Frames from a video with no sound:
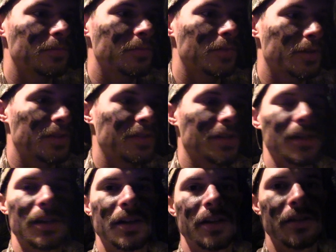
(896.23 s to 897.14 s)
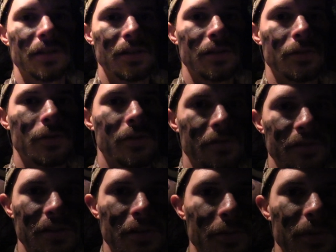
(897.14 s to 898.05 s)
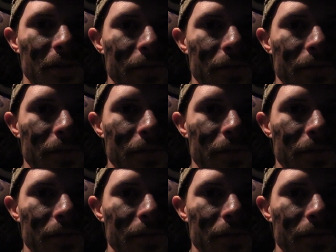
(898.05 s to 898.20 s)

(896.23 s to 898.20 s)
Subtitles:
So I decided to hunt the northern CRP